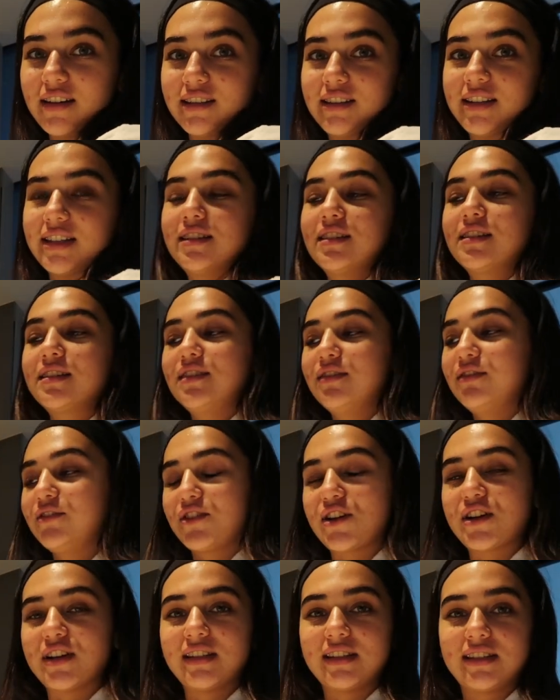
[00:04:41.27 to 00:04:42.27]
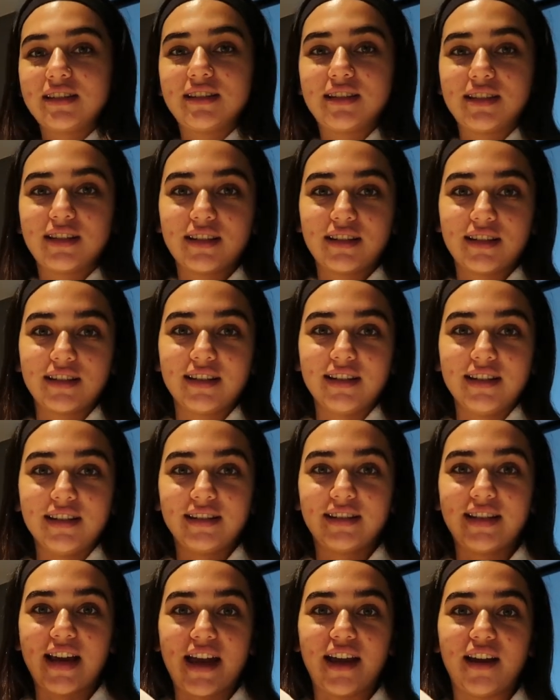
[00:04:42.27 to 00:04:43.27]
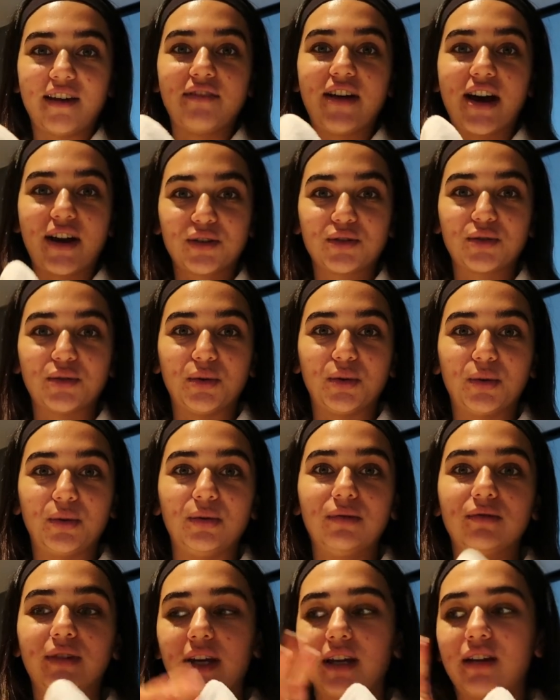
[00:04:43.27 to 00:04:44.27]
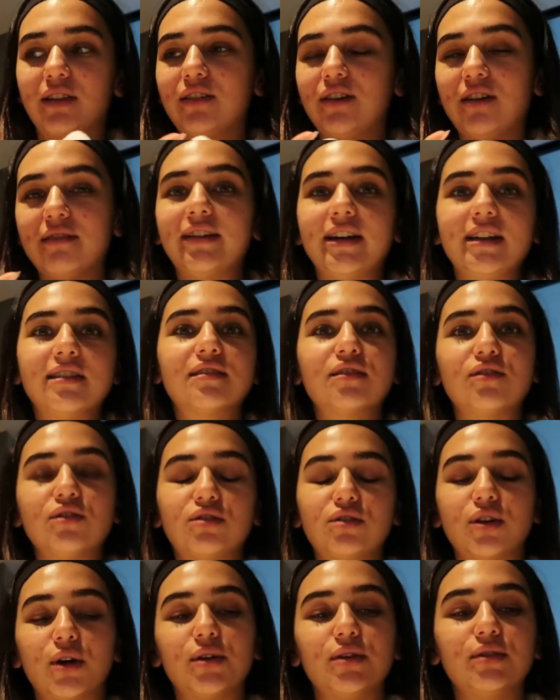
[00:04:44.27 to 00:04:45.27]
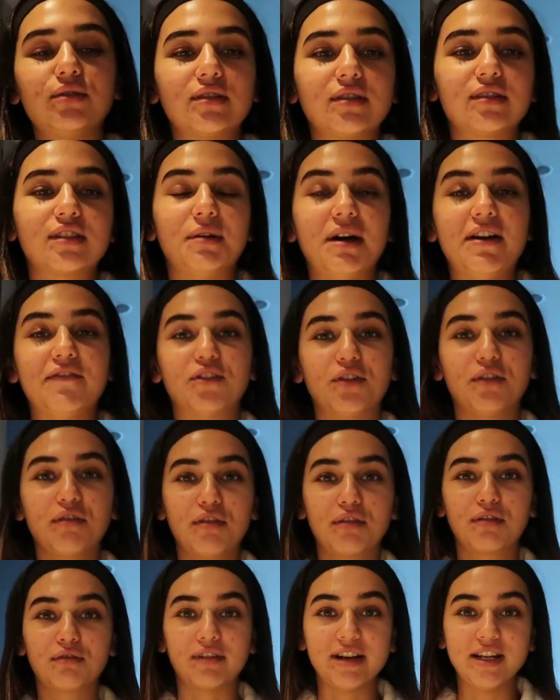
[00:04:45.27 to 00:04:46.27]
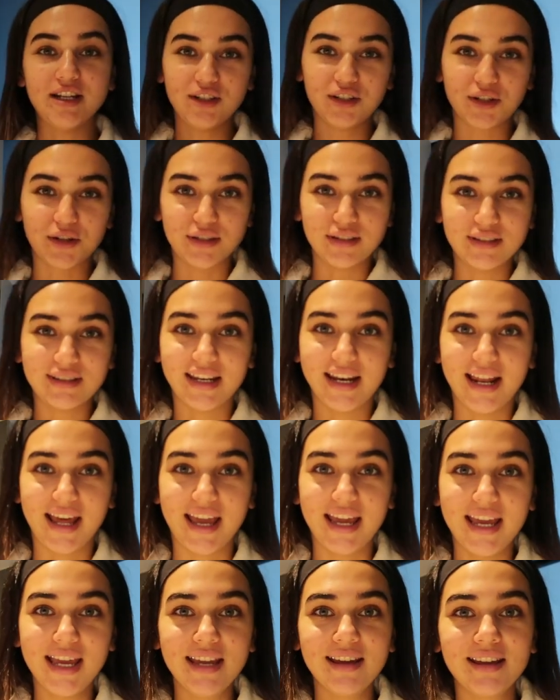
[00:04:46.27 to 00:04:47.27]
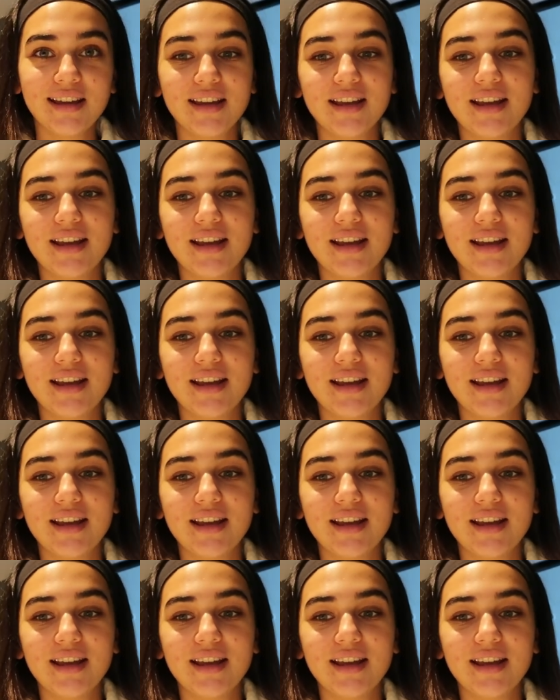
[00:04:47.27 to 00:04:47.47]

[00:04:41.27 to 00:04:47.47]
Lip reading: This is the first day of actual like events and shows. So I've got three shows today.